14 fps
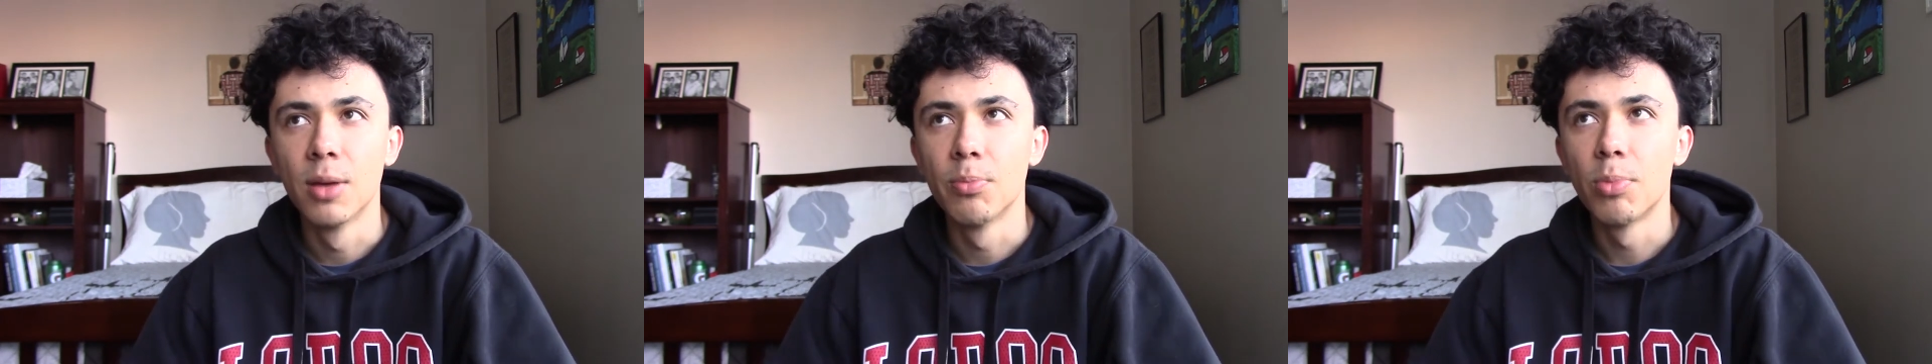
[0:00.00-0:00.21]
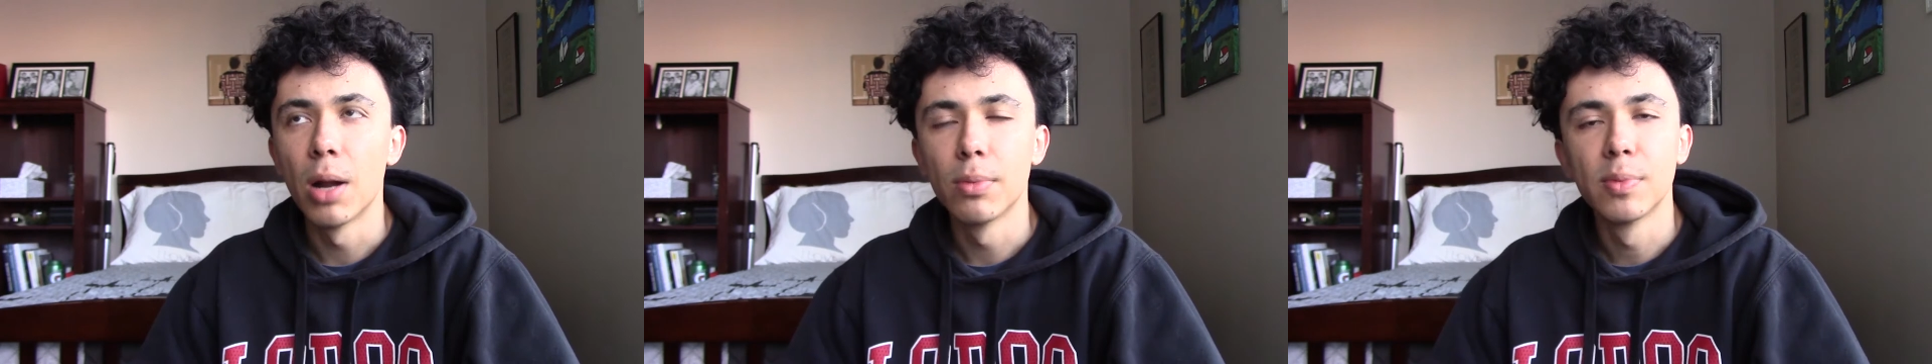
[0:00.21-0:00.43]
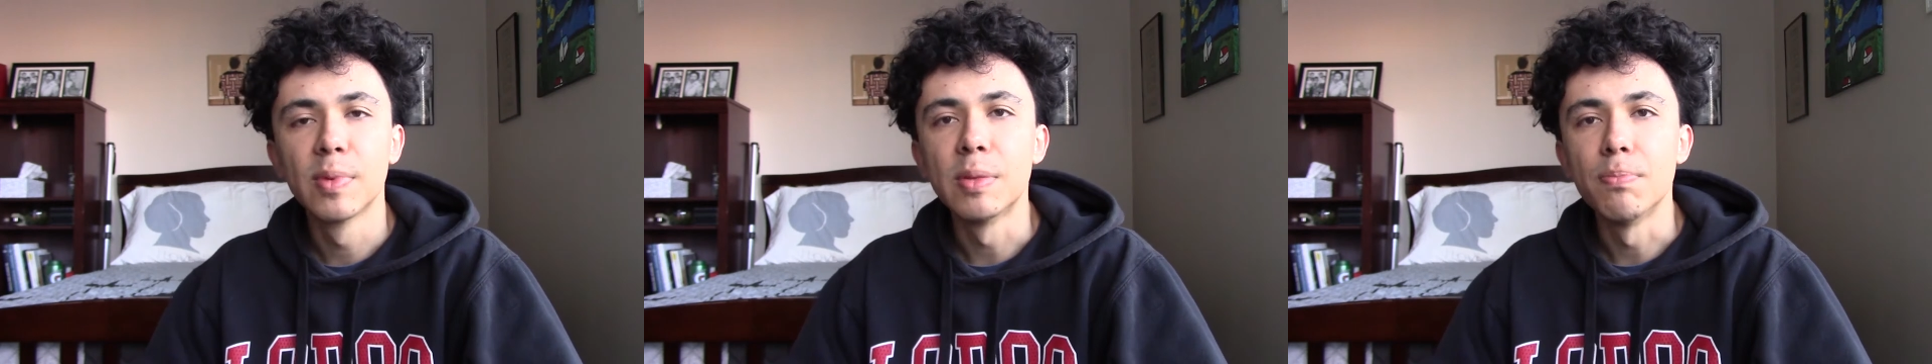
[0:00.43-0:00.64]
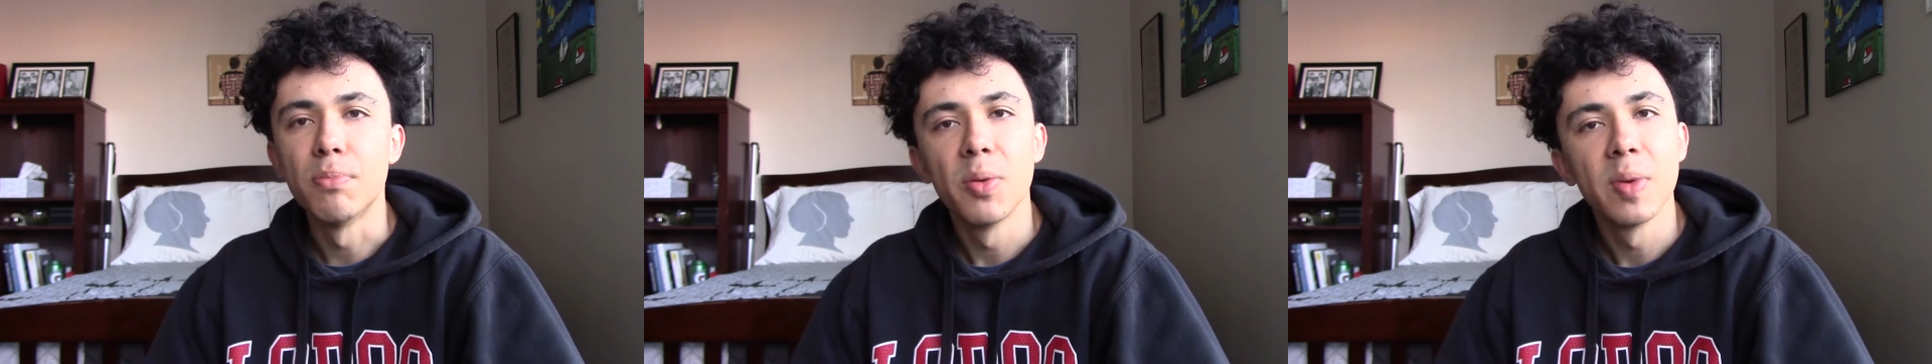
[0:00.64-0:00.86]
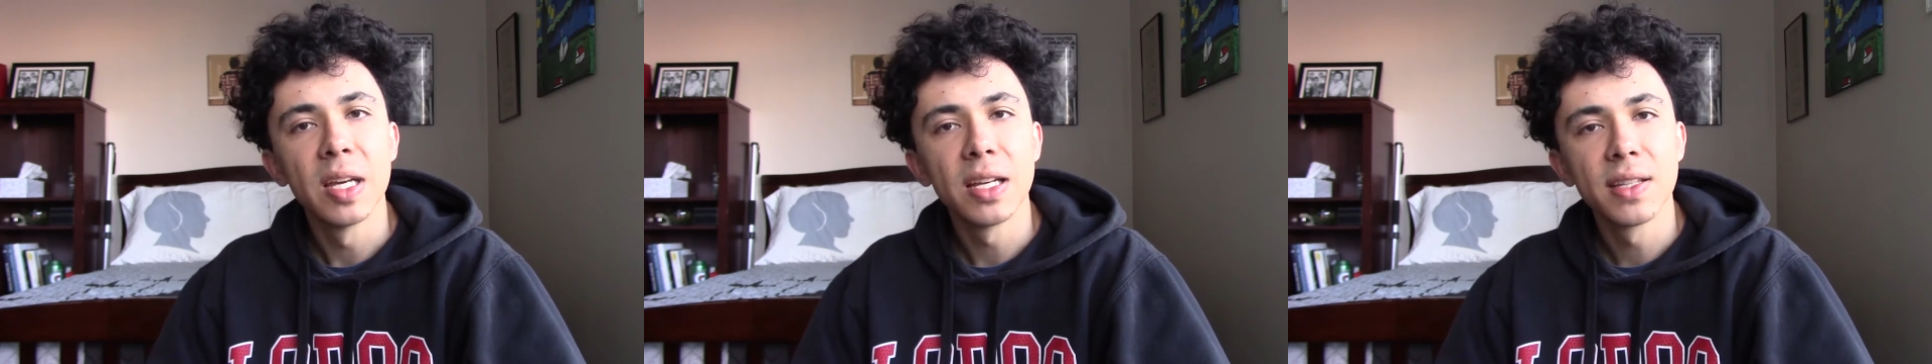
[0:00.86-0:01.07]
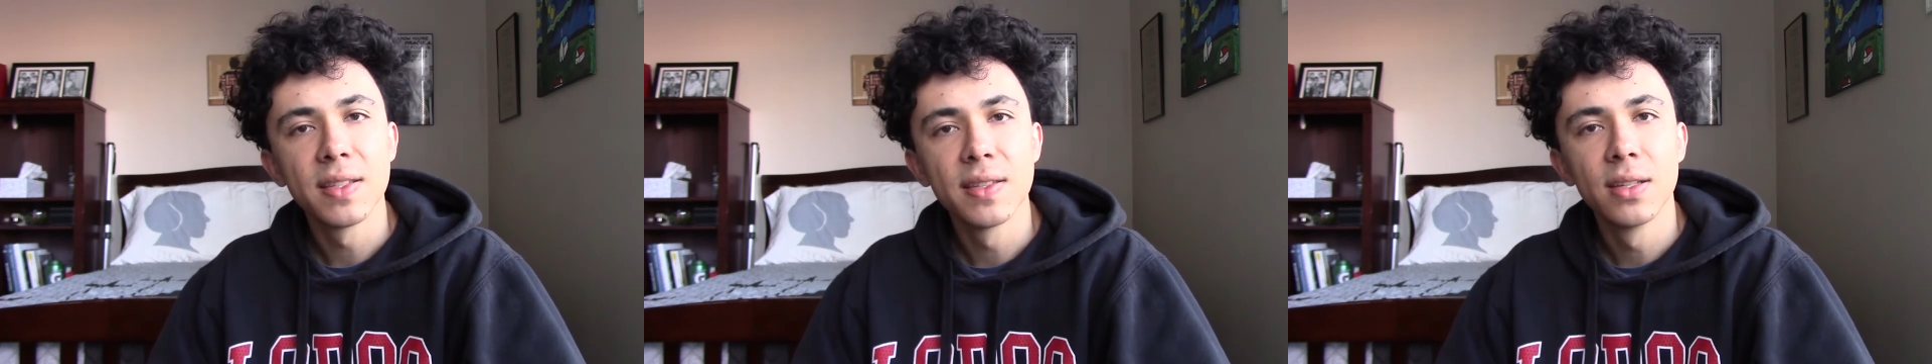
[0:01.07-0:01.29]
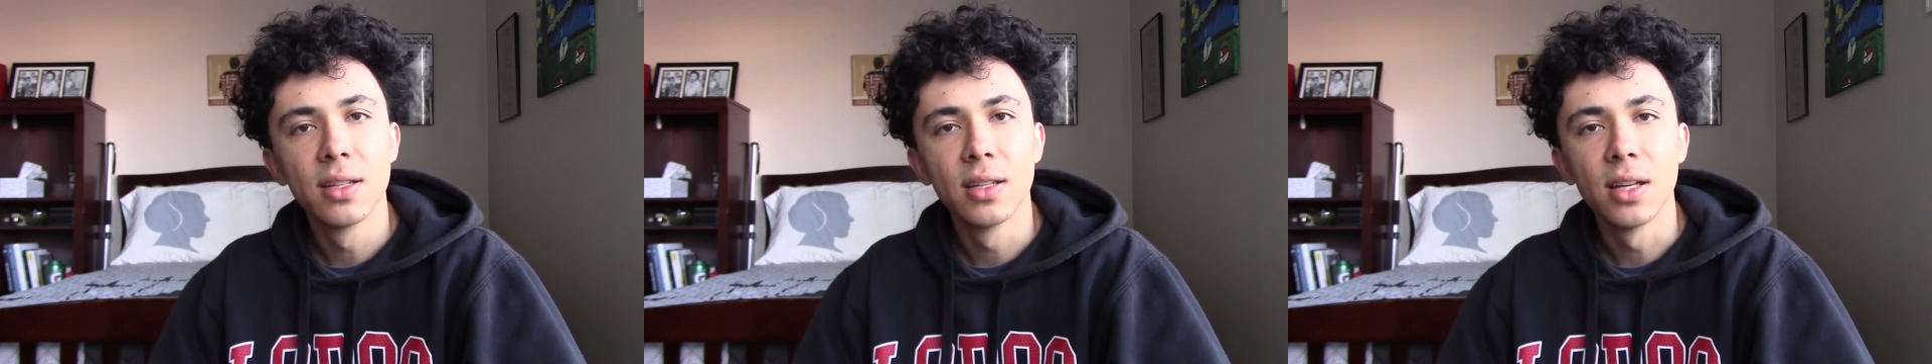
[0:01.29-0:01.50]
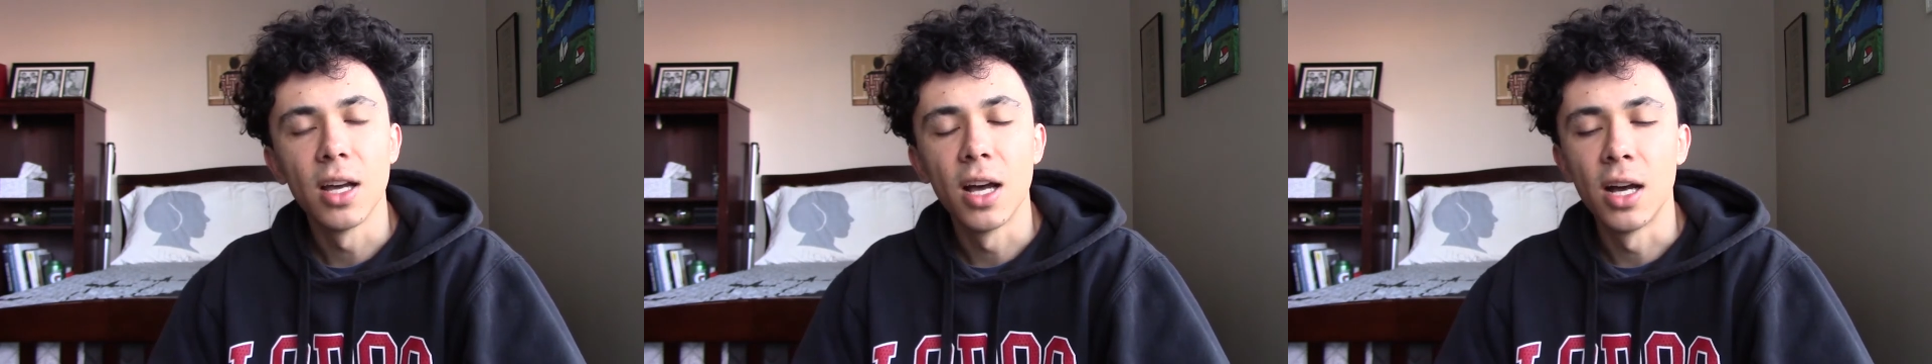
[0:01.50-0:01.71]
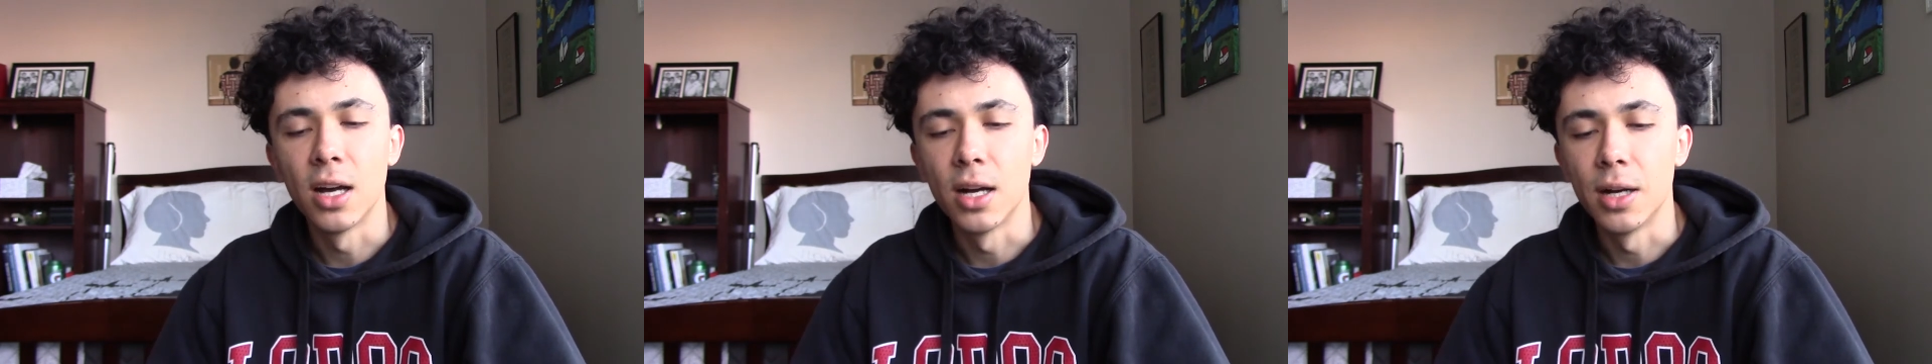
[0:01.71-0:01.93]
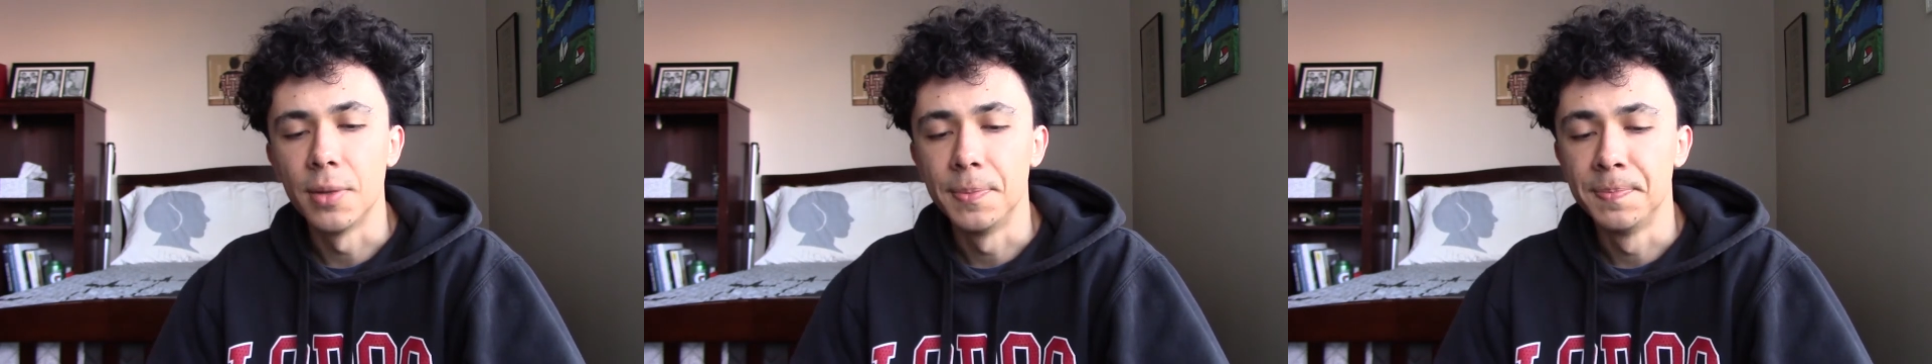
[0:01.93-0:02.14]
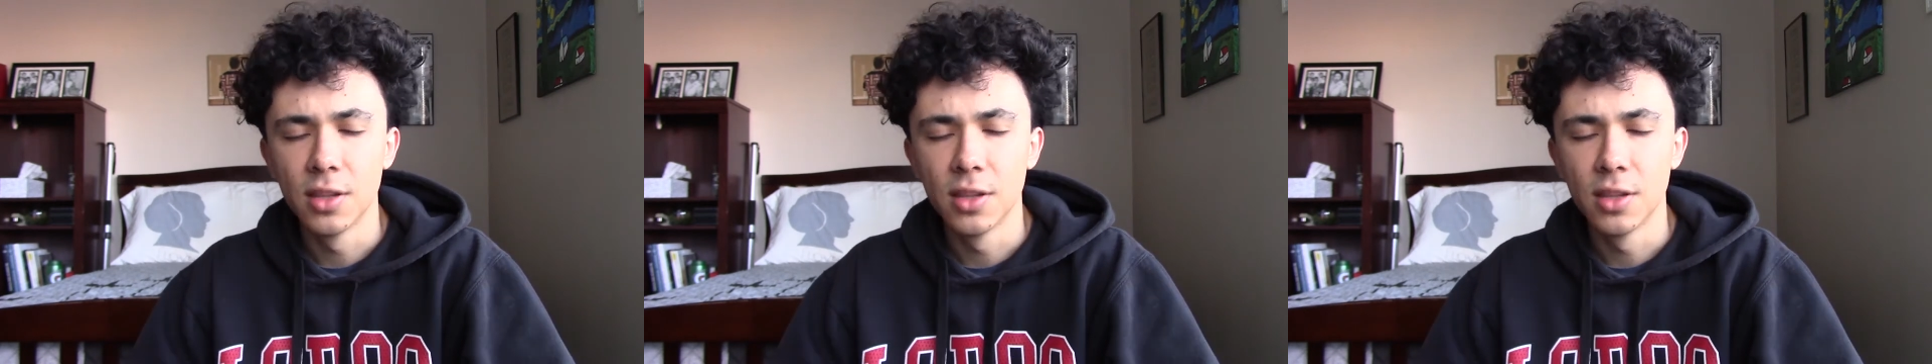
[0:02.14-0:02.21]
probably mimics uh,